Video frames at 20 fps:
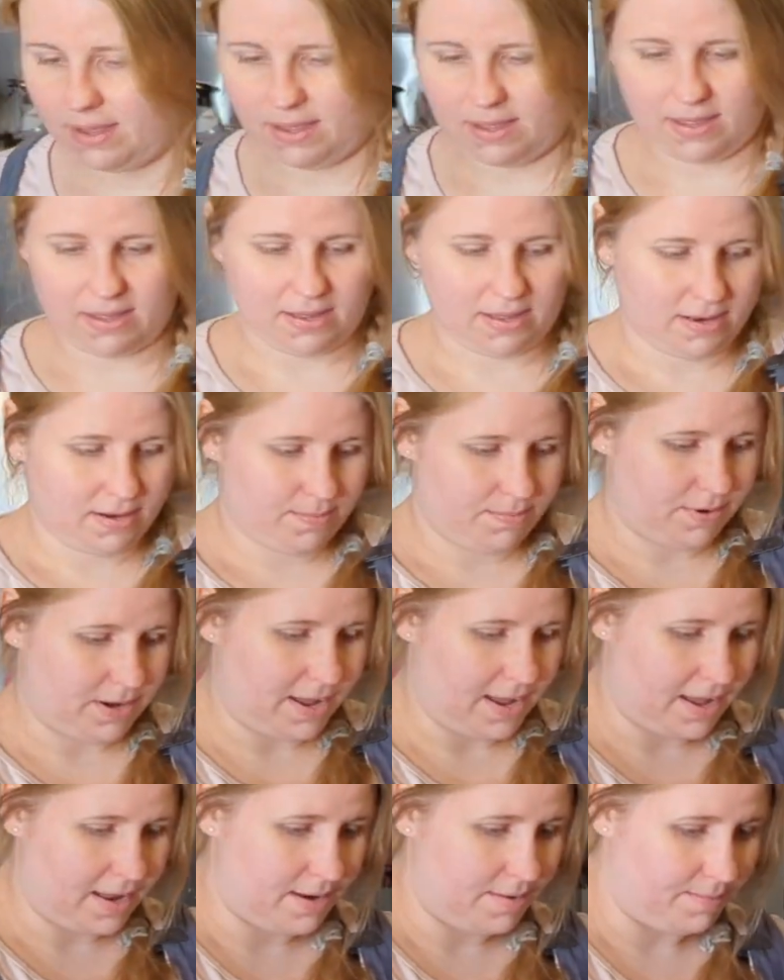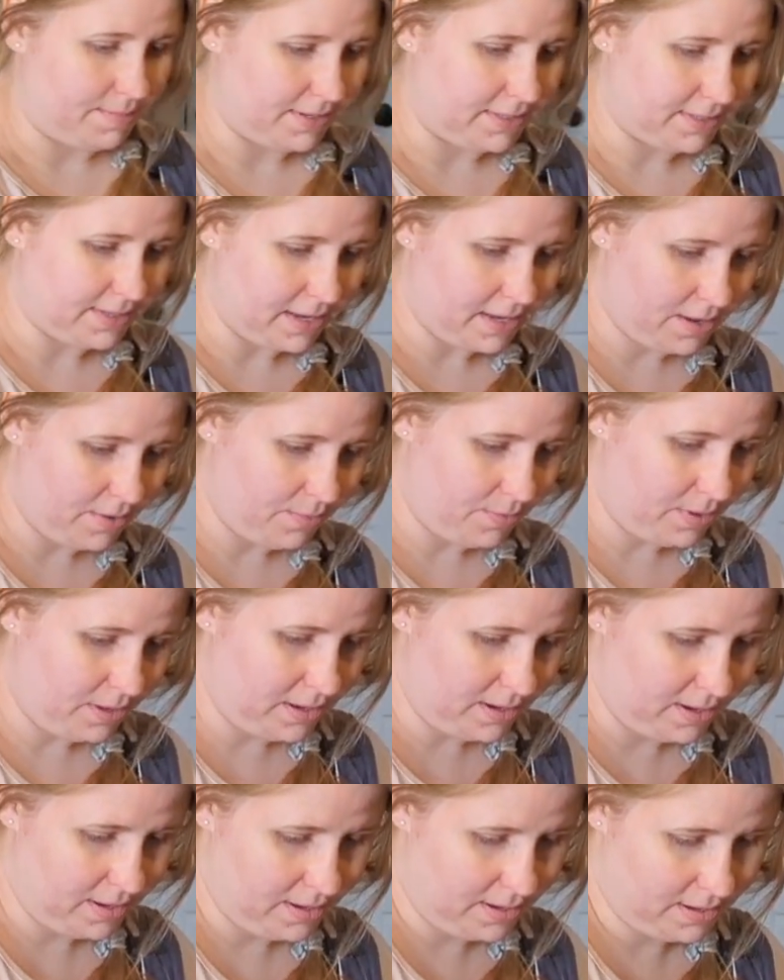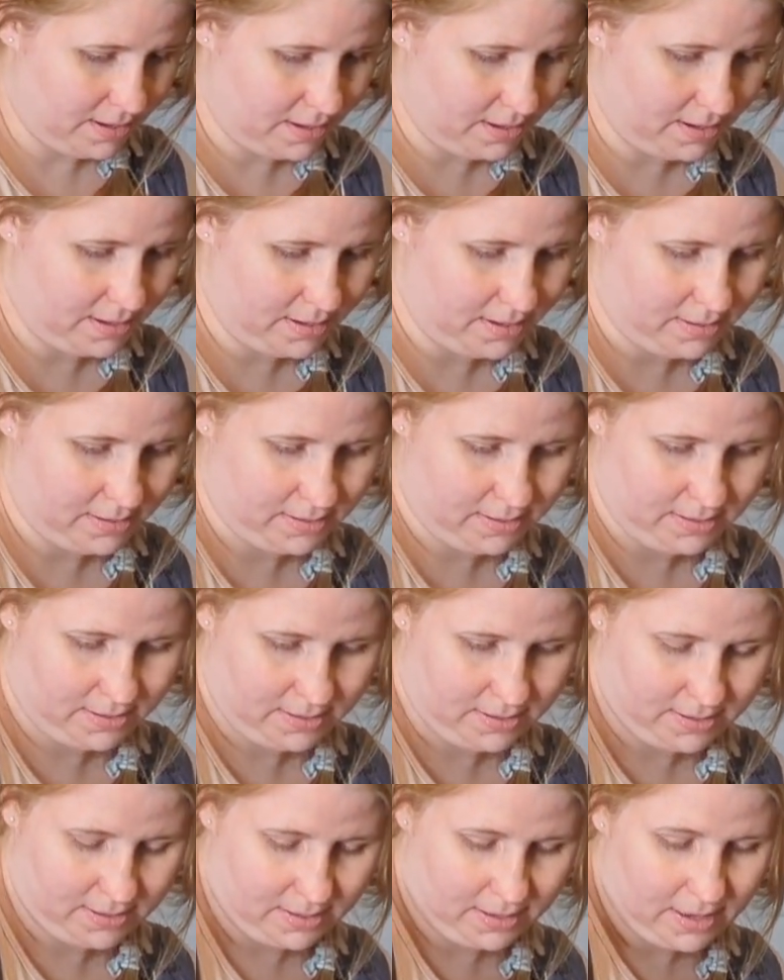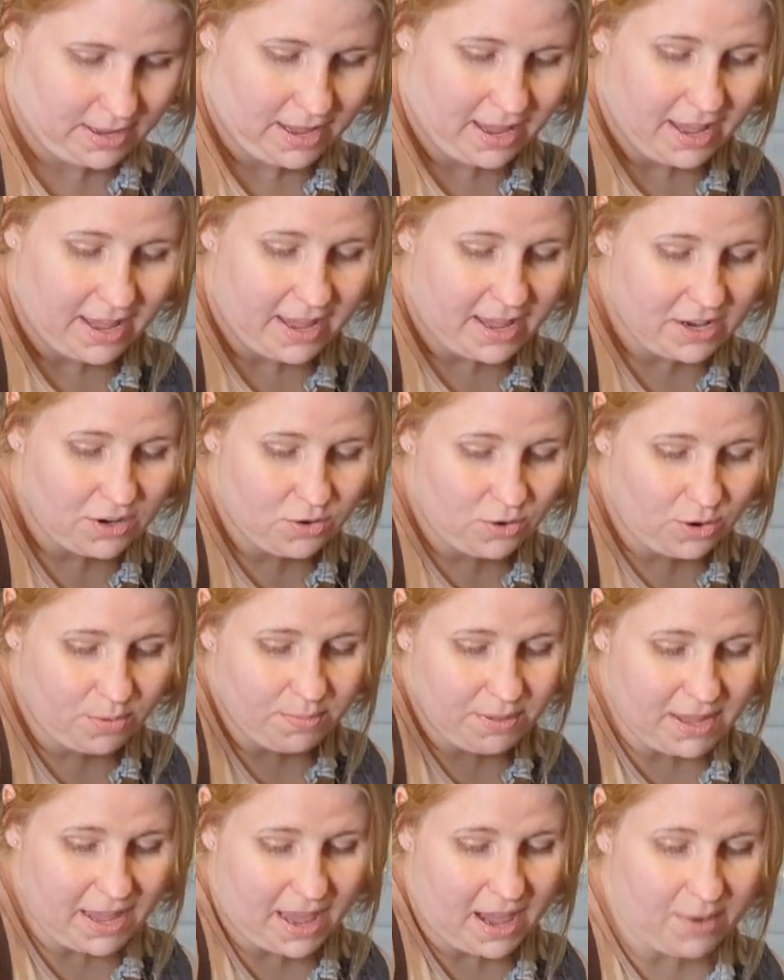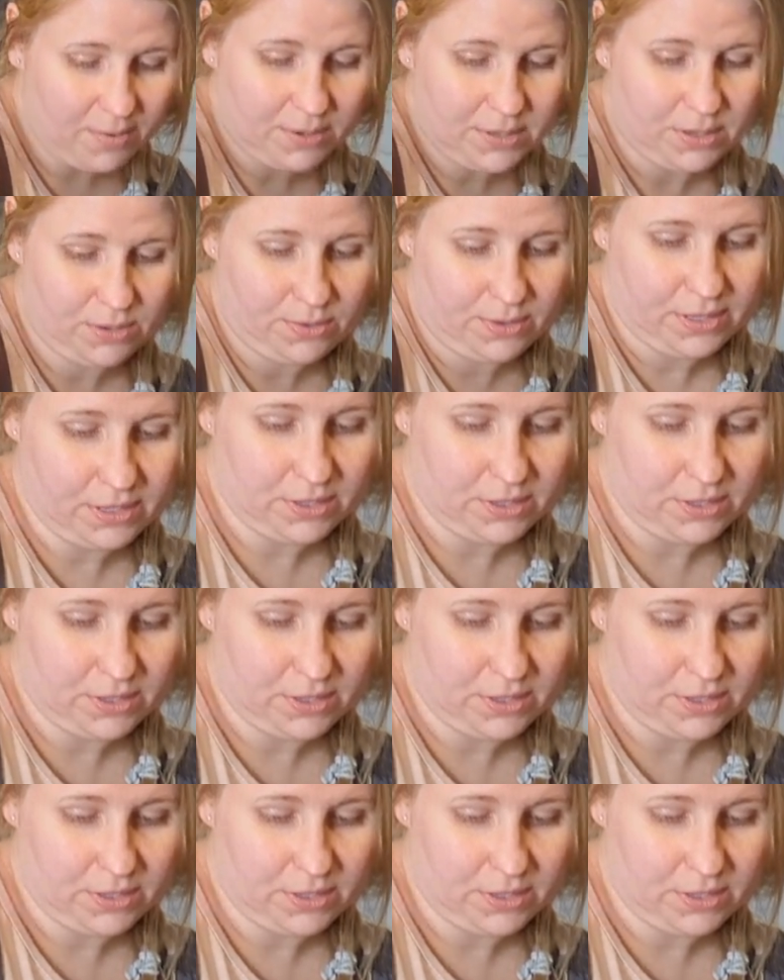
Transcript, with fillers: And I'm gonna add in my second one. And normally I would do